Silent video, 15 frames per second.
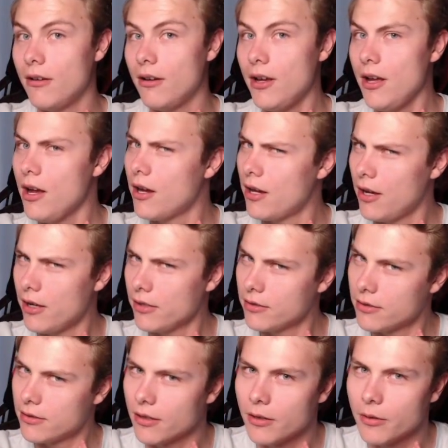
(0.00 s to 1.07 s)
a
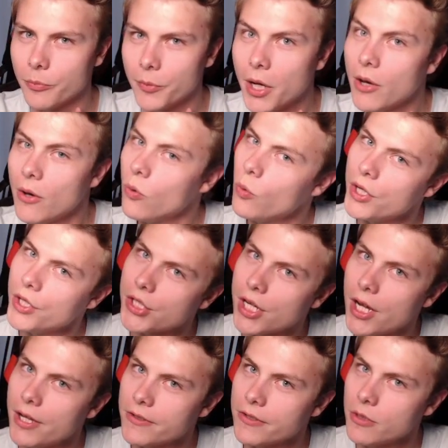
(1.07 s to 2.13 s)
custom. Which
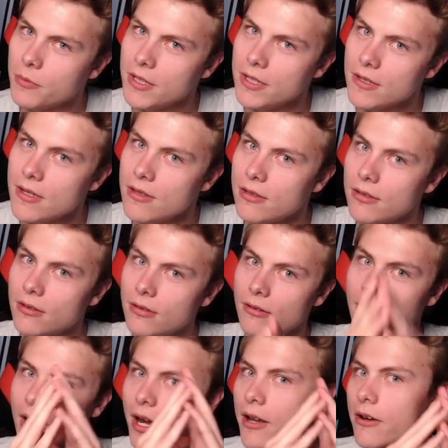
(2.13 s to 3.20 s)
custom is it?
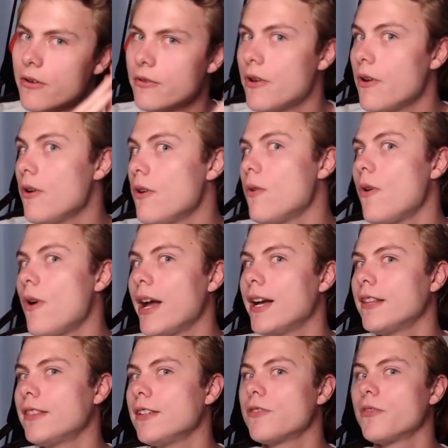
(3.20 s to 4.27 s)
I don't know. I
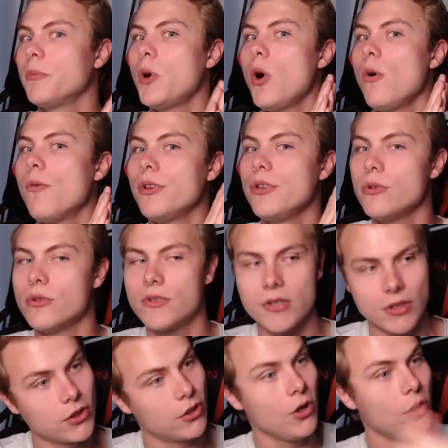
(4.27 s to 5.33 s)
got these from
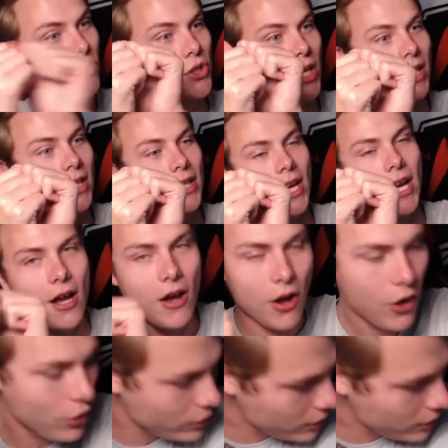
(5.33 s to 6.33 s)
Overused. Go check it out